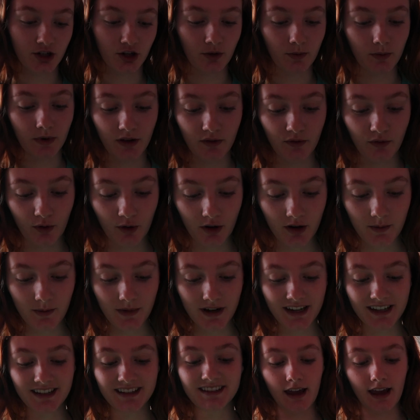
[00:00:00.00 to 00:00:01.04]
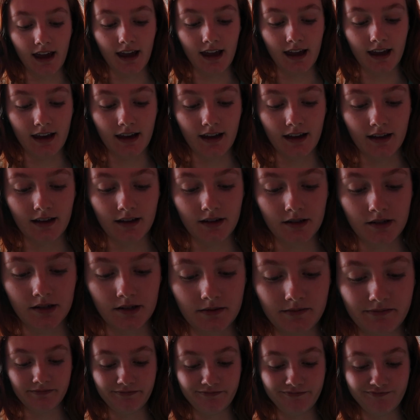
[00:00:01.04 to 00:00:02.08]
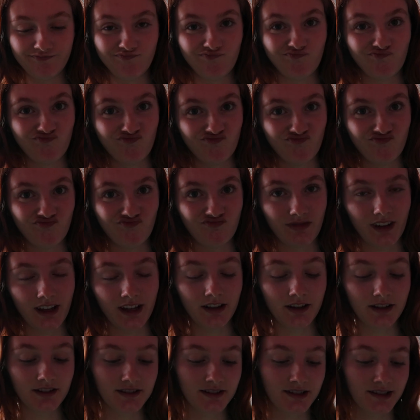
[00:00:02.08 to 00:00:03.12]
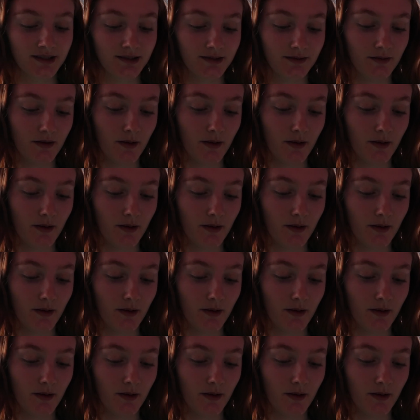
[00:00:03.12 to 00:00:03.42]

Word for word: took me 40 minutes and it looks